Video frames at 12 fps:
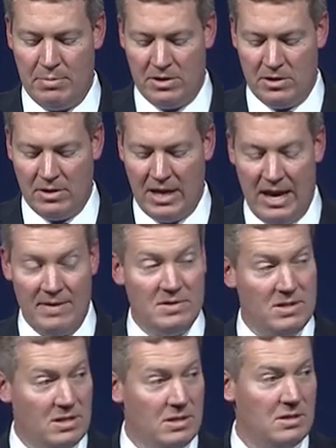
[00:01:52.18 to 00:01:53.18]
Bill gave
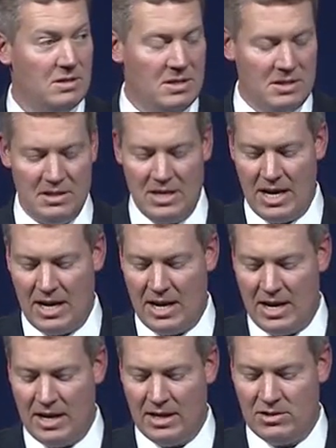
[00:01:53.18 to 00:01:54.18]
to
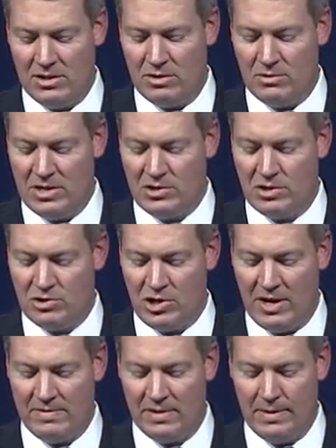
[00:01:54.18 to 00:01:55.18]
CII and to the research
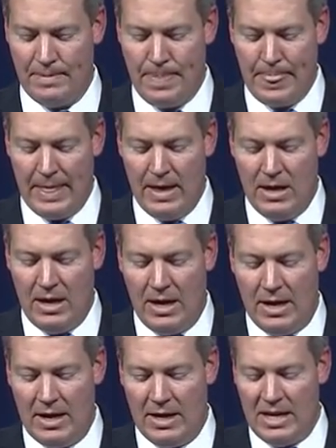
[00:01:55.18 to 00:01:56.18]
effort.
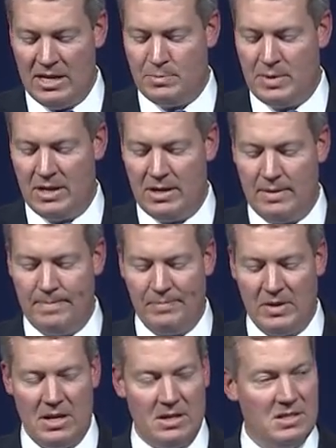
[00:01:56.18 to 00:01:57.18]
He's been
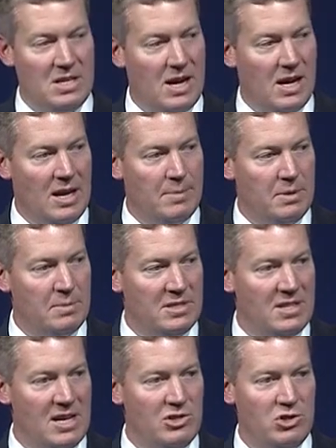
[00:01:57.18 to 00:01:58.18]
a CII
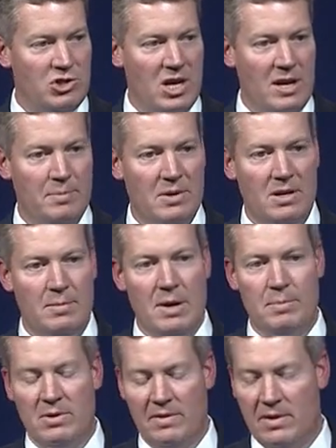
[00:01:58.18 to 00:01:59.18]
implementation champion, a
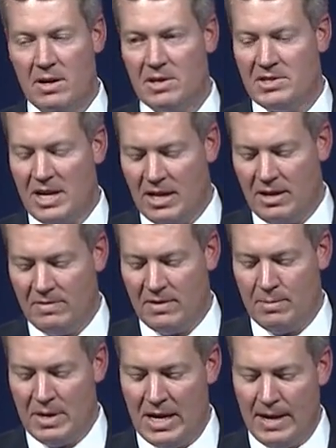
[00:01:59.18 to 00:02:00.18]
member of our executive
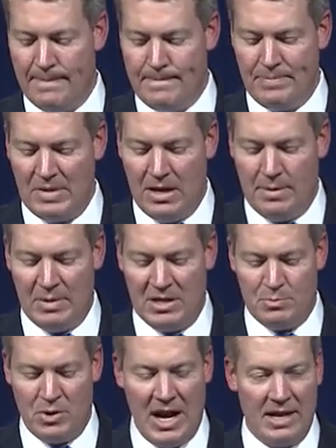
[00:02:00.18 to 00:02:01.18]
committee,
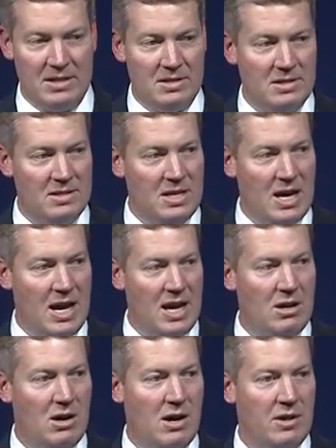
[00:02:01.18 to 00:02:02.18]
best practices
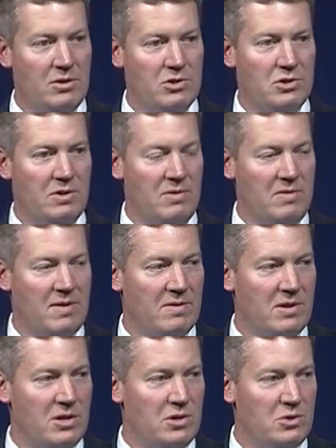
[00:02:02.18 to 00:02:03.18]
guide author, so if you've
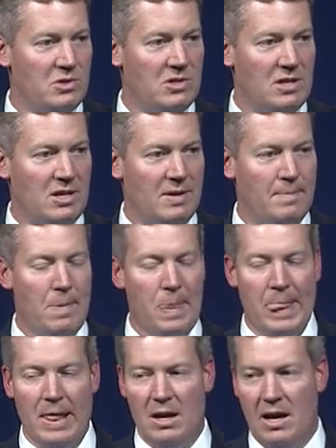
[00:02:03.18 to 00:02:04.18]
used
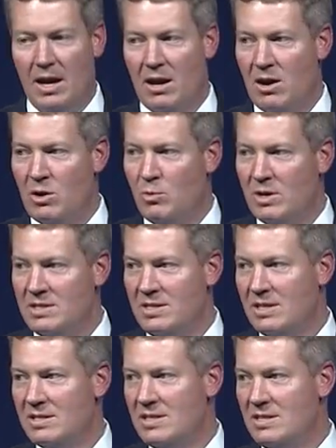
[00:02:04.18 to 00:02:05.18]
IR
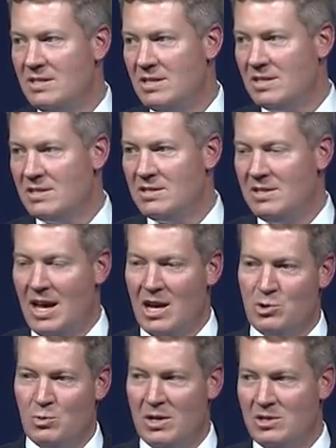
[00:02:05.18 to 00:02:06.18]

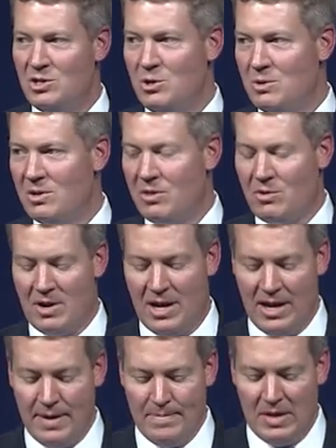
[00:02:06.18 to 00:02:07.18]
166-1, 2, or
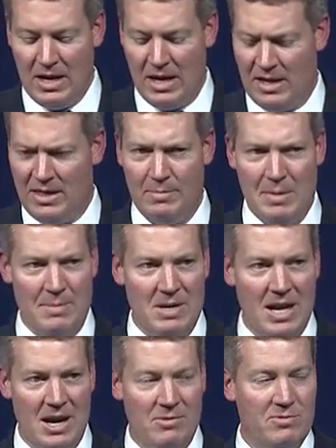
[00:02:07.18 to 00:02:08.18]
3, and I think maybe
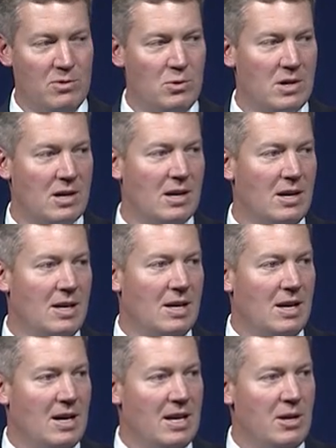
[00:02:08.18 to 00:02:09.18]
now 4,
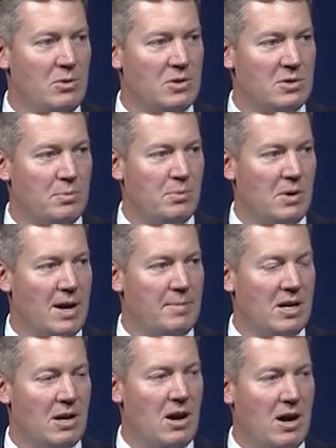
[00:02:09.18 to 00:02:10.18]
he was a
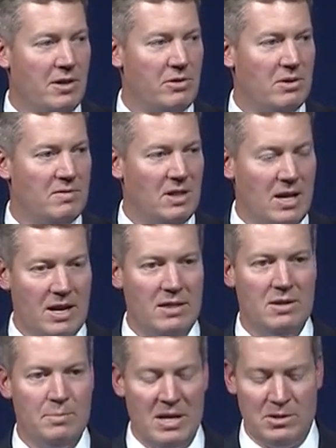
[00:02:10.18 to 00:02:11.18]
primary author of a lot of
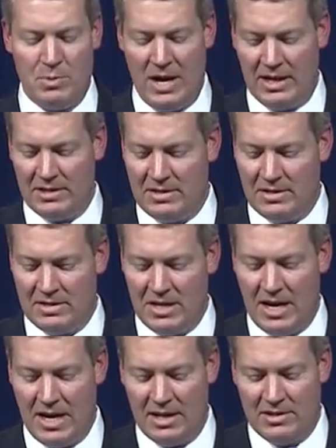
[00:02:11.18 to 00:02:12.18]
the best practices
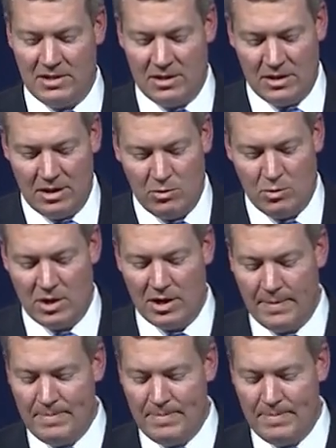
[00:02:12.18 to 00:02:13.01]
guides and work.